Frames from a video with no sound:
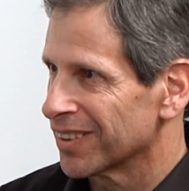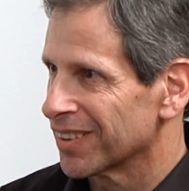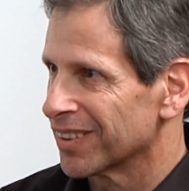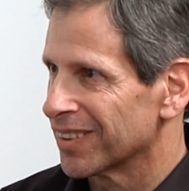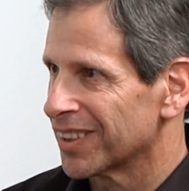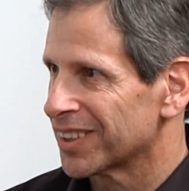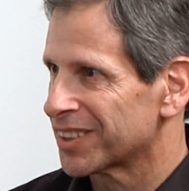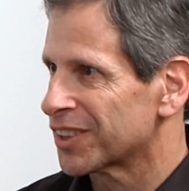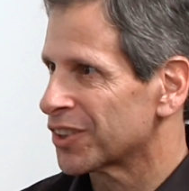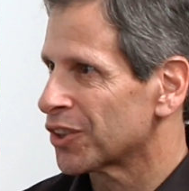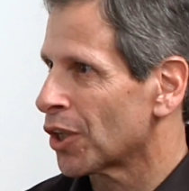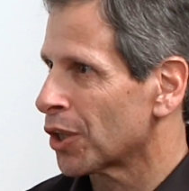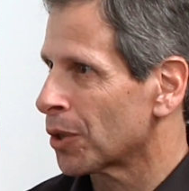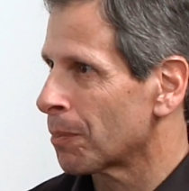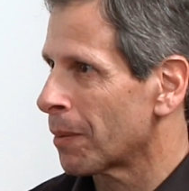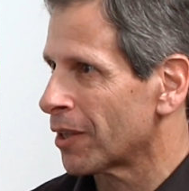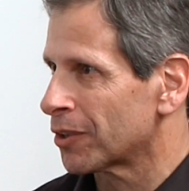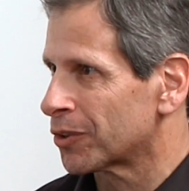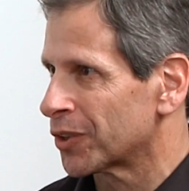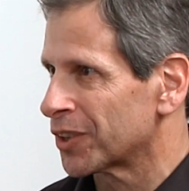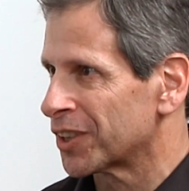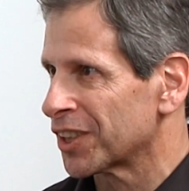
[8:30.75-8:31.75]
Well, let's talk
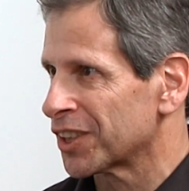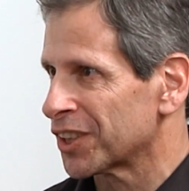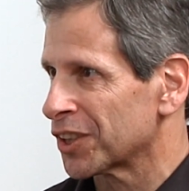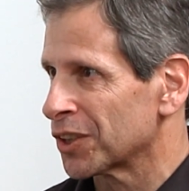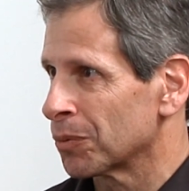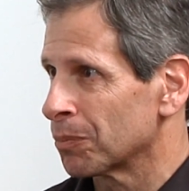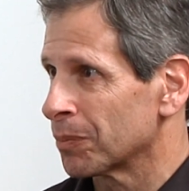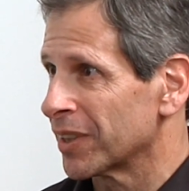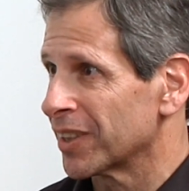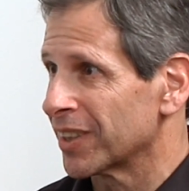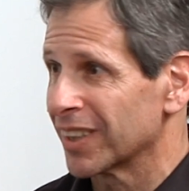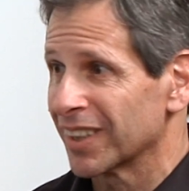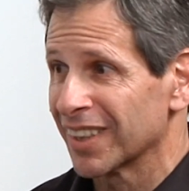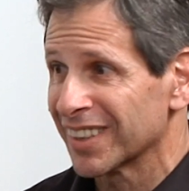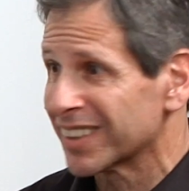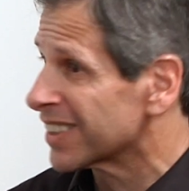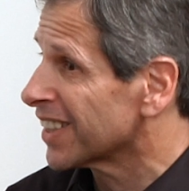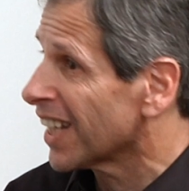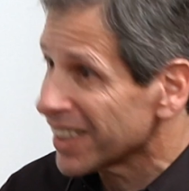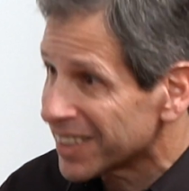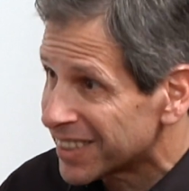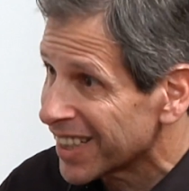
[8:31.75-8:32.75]
about traditional media.
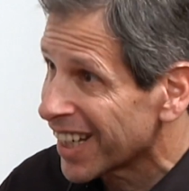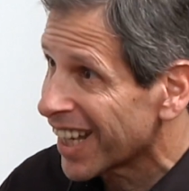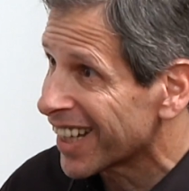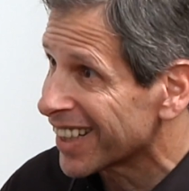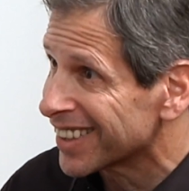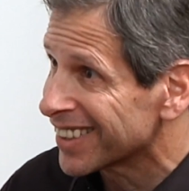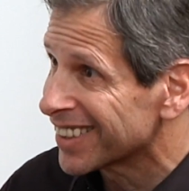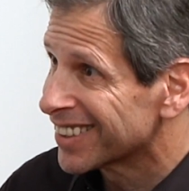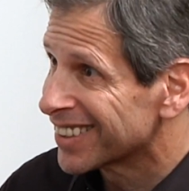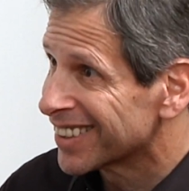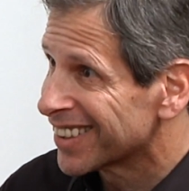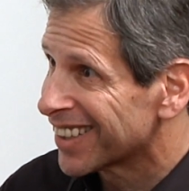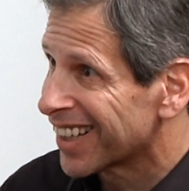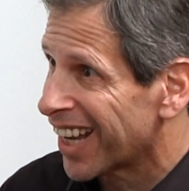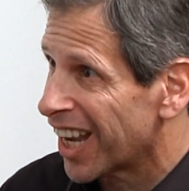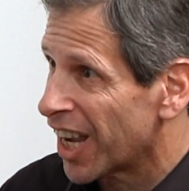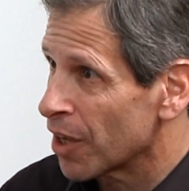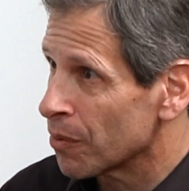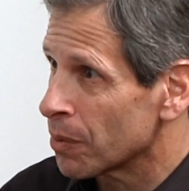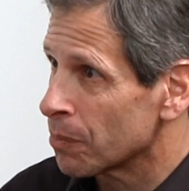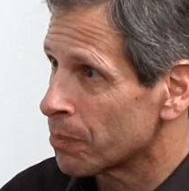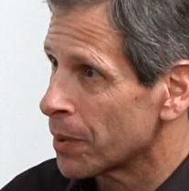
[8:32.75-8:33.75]
It's not dead.
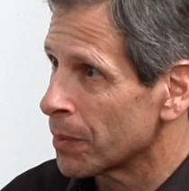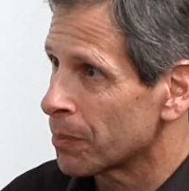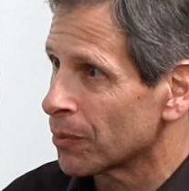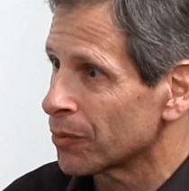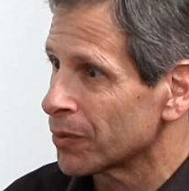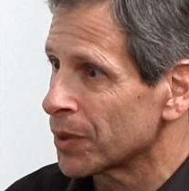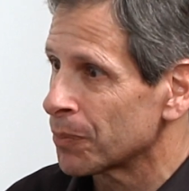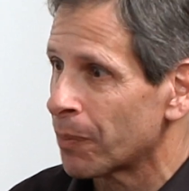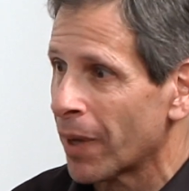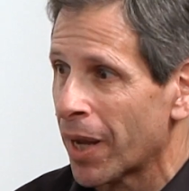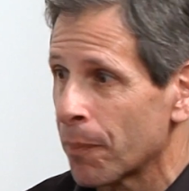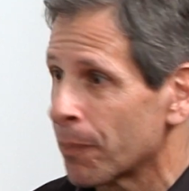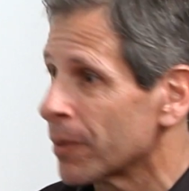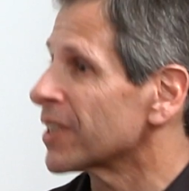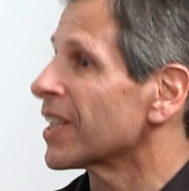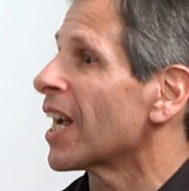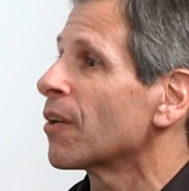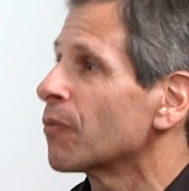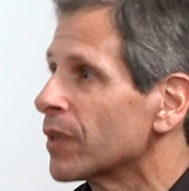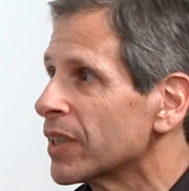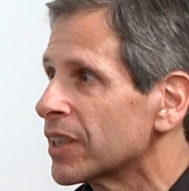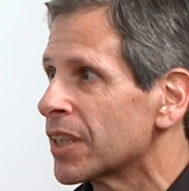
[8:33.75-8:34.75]
I mean, people read papers,
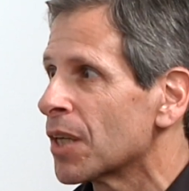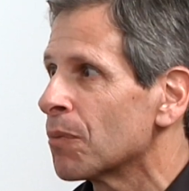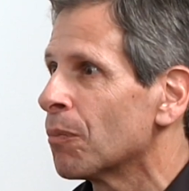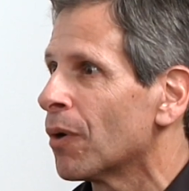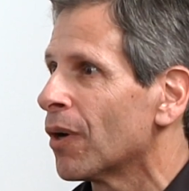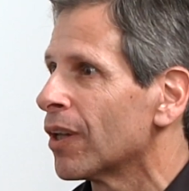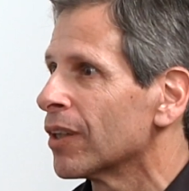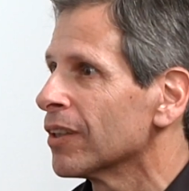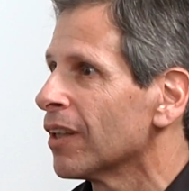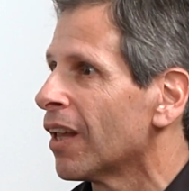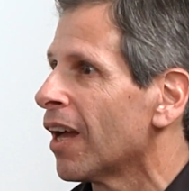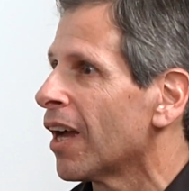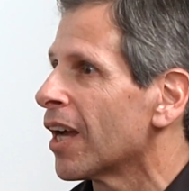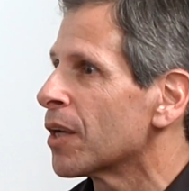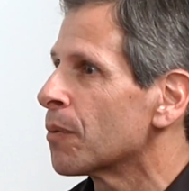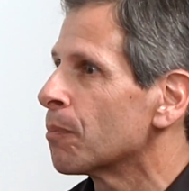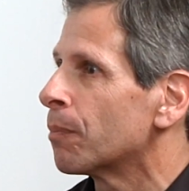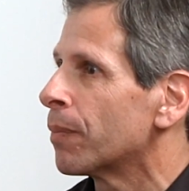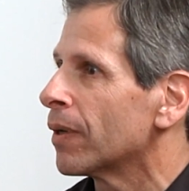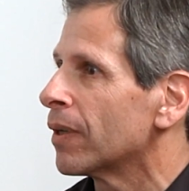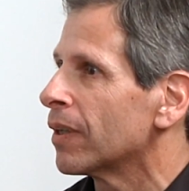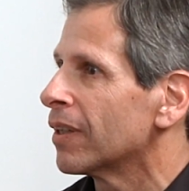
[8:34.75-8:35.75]
I read them
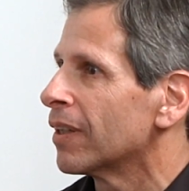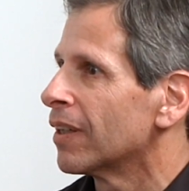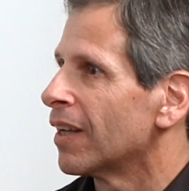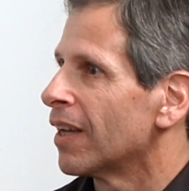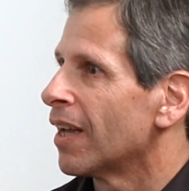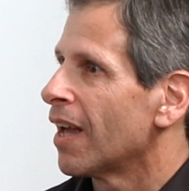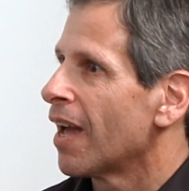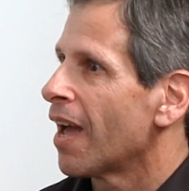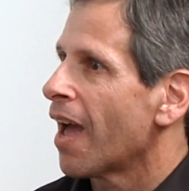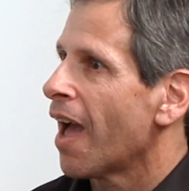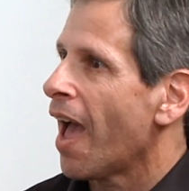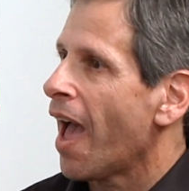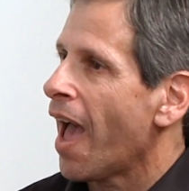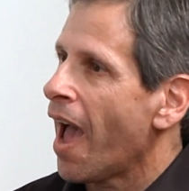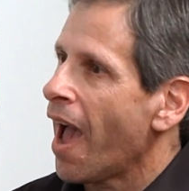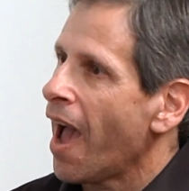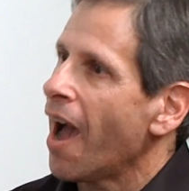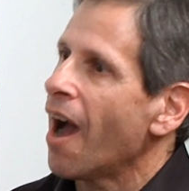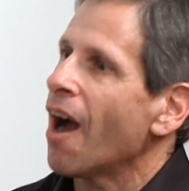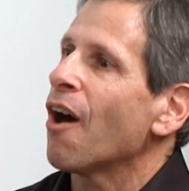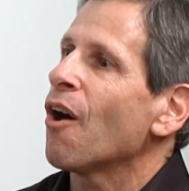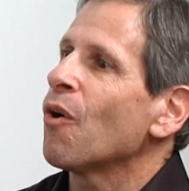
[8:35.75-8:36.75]
online, but
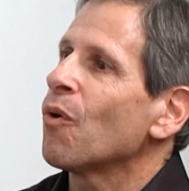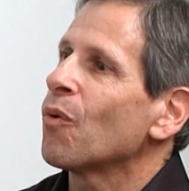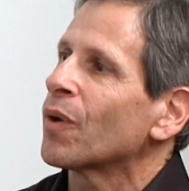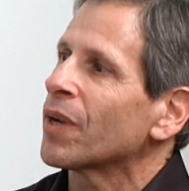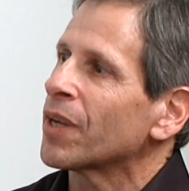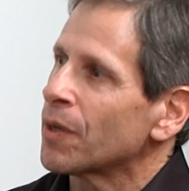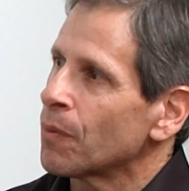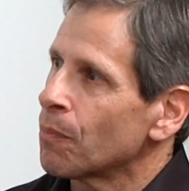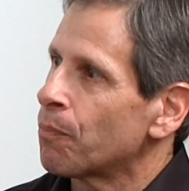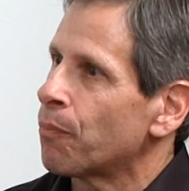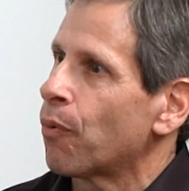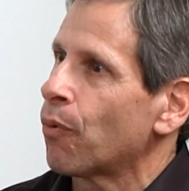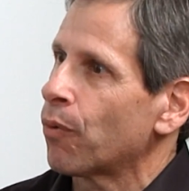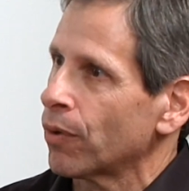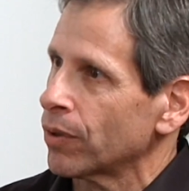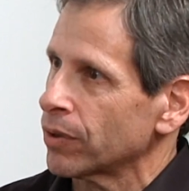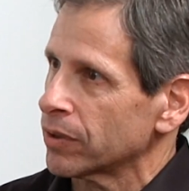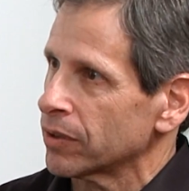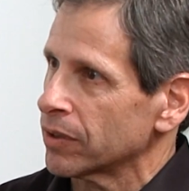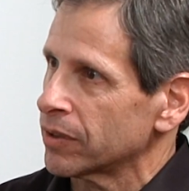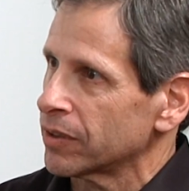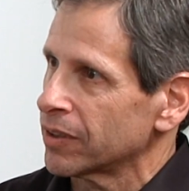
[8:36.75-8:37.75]
how
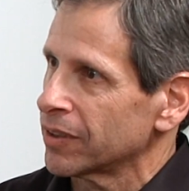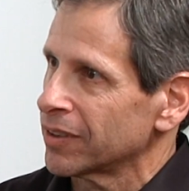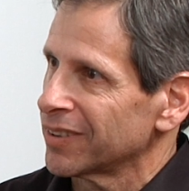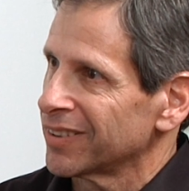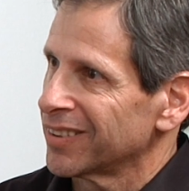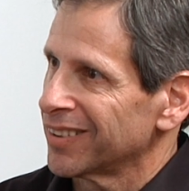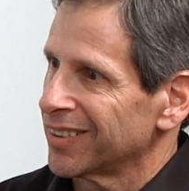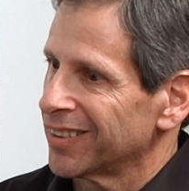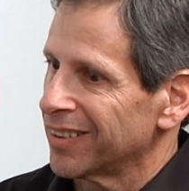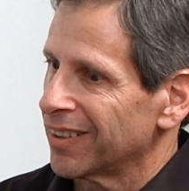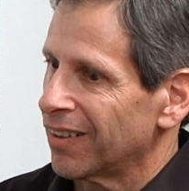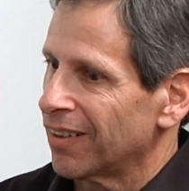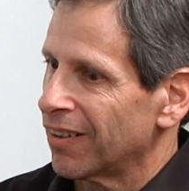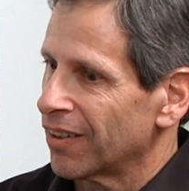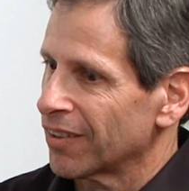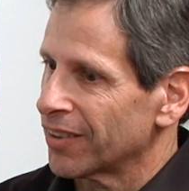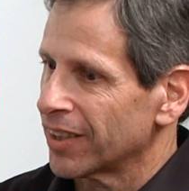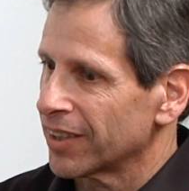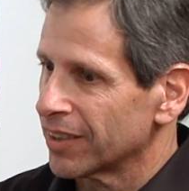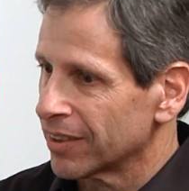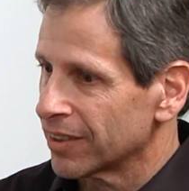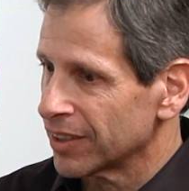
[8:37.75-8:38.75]
important are
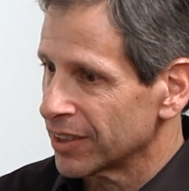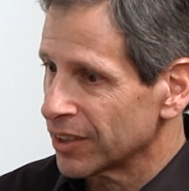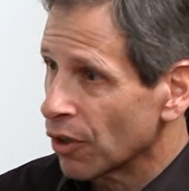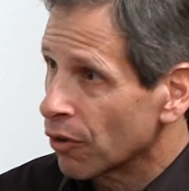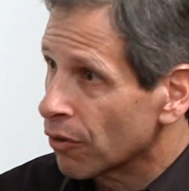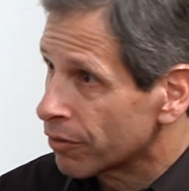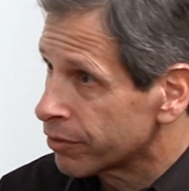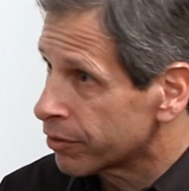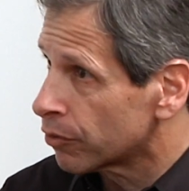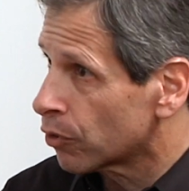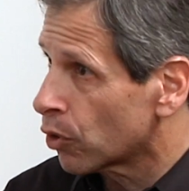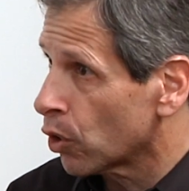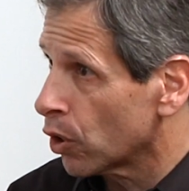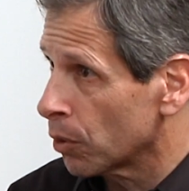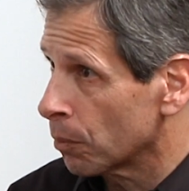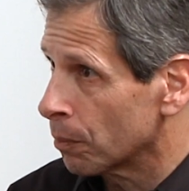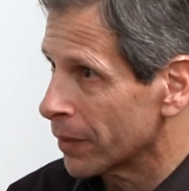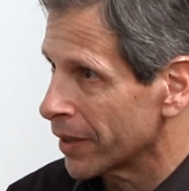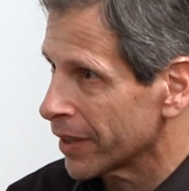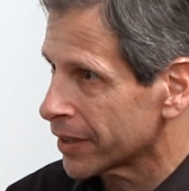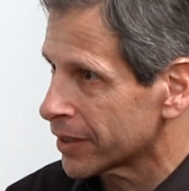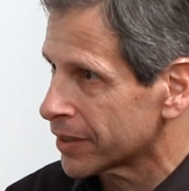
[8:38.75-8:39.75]
they in the overall
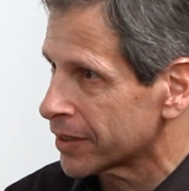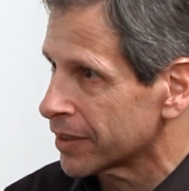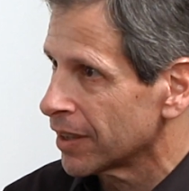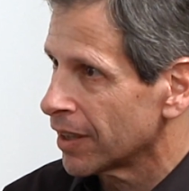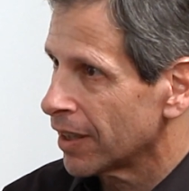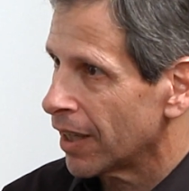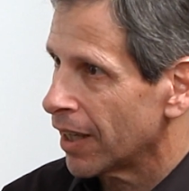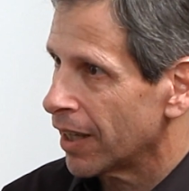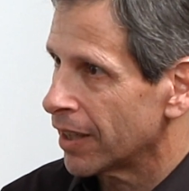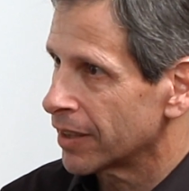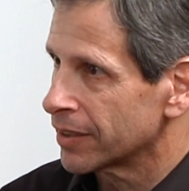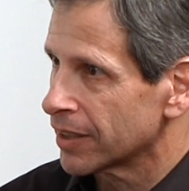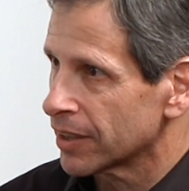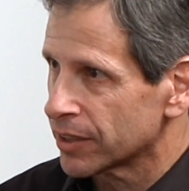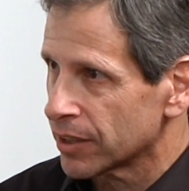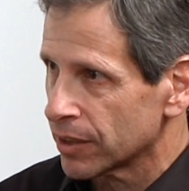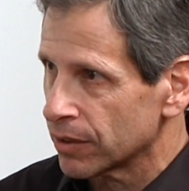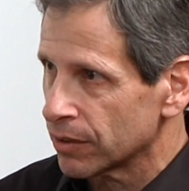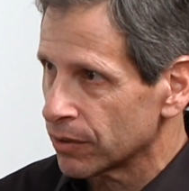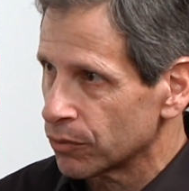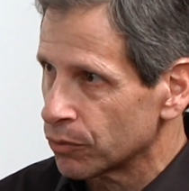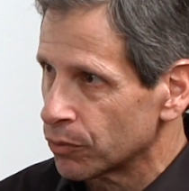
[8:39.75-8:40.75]
mix? And does
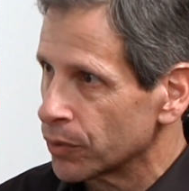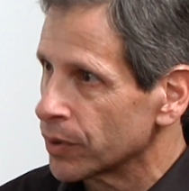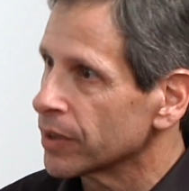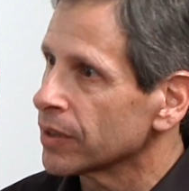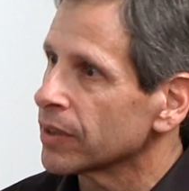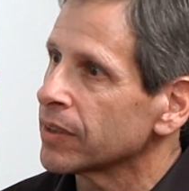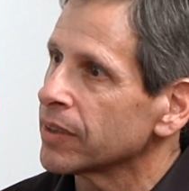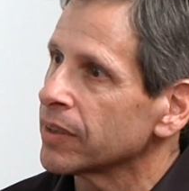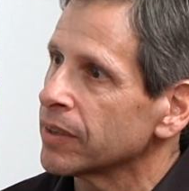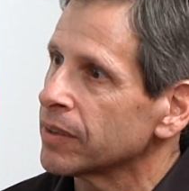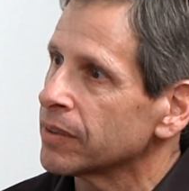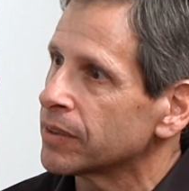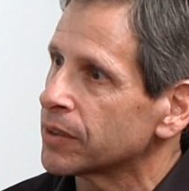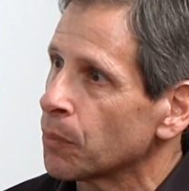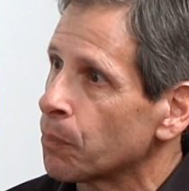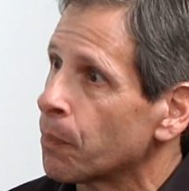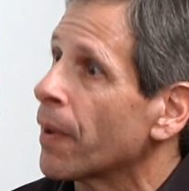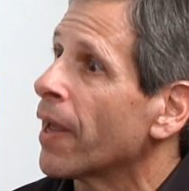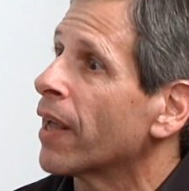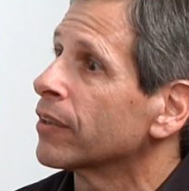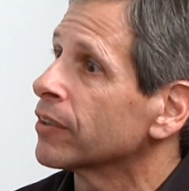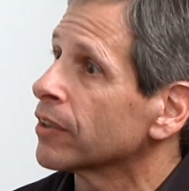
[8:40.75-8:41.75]
it really
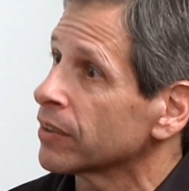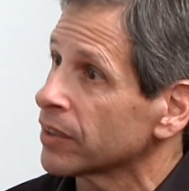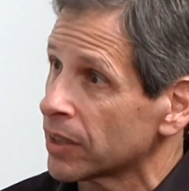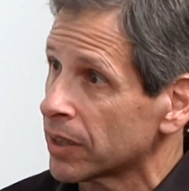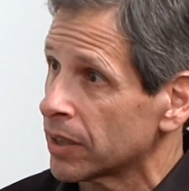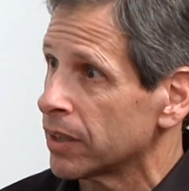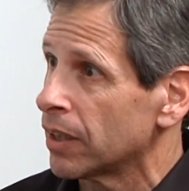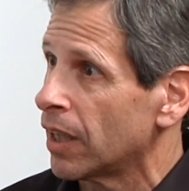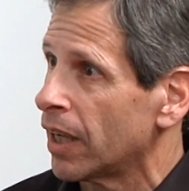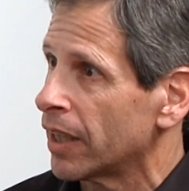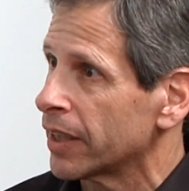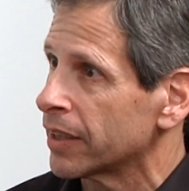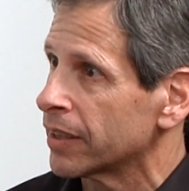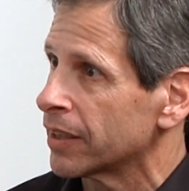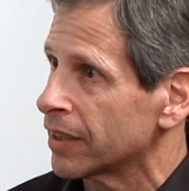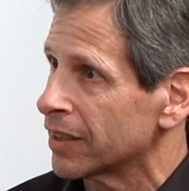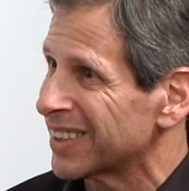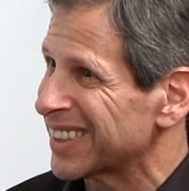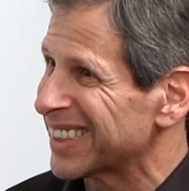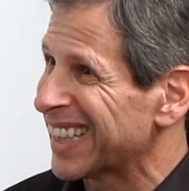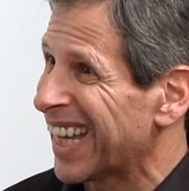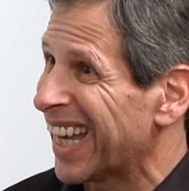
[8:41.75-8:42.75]
depend on the client
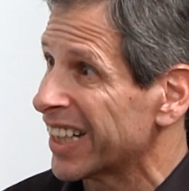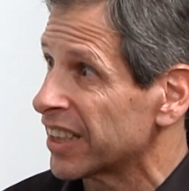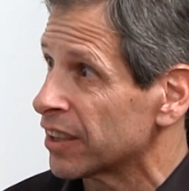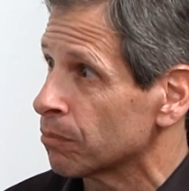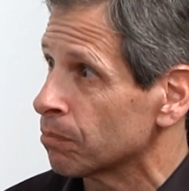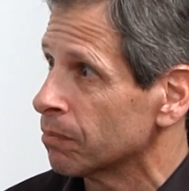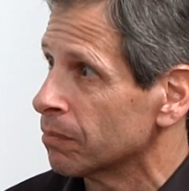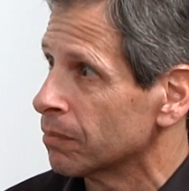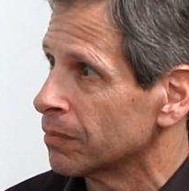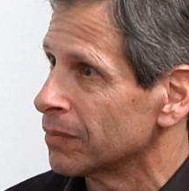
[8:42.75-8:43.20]
and the item?